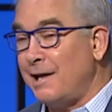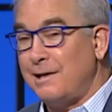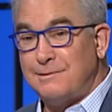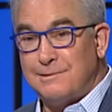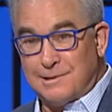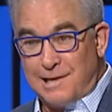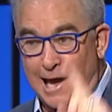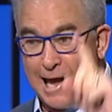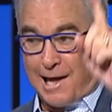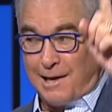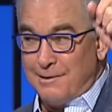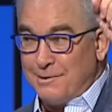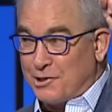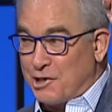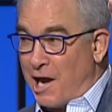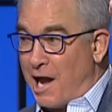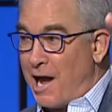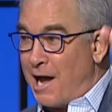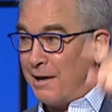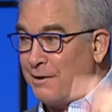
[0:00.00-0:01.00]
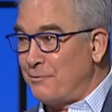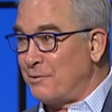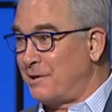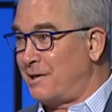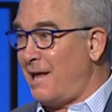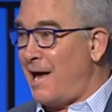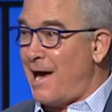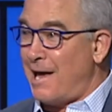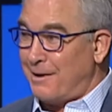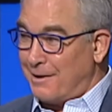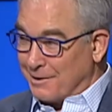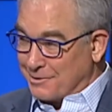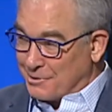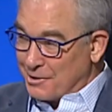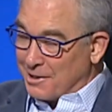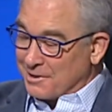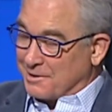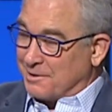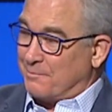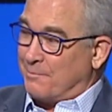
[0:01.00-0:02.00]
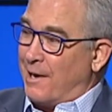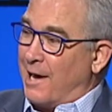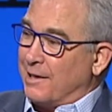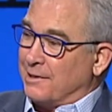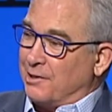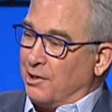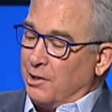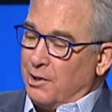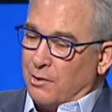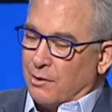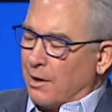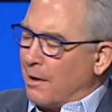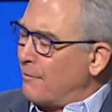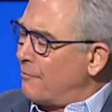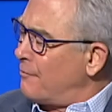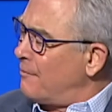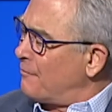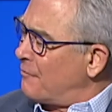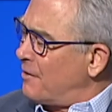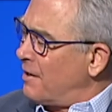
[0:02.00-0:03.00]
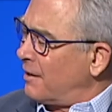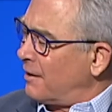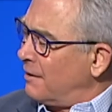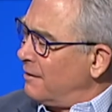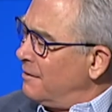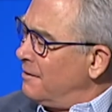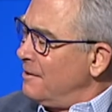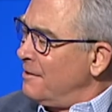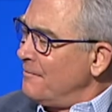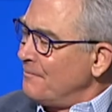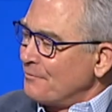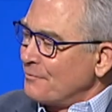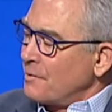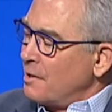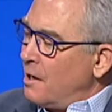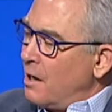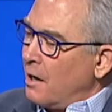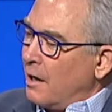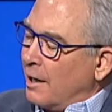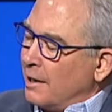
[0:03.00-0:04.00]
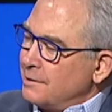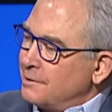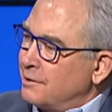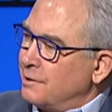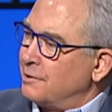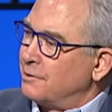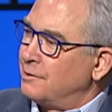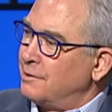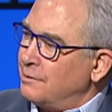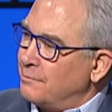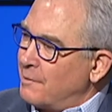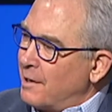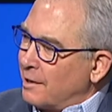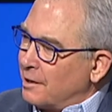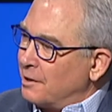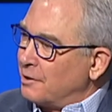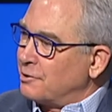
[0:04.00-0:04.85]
Ted, John, with that, I'll toss it back to you. And I'm thinking, all right, so you're making a